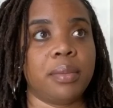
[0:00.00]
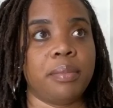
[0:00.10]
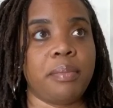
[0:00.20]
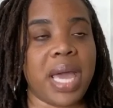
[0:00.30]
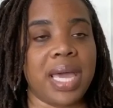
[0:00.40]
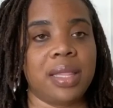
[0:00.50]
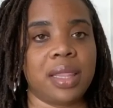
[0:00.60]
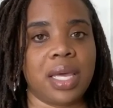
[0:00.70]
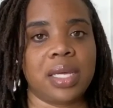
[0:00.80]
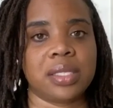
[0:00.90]
main
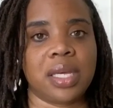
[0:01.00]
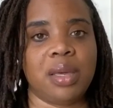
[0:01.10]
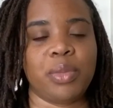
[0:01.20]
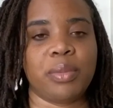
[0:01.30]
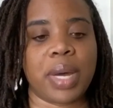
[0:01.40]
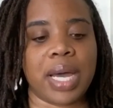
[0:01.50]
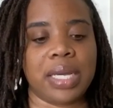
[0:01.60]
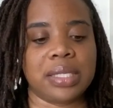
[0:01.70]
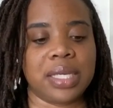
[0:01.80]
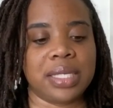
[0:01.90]
thing to keep in mind
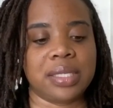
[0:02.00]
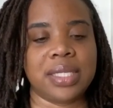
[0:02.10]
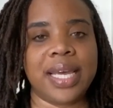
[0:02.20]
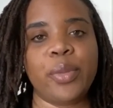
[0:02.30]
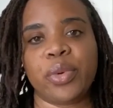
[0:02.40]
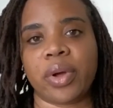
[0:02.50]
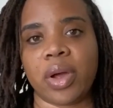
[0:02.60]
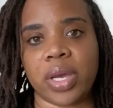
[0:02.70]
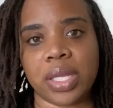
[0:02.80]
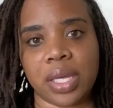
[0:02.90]
is it's a
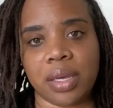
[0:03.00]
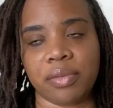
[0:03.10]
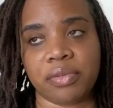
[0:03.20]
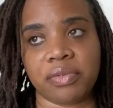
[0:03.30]
temporary leave.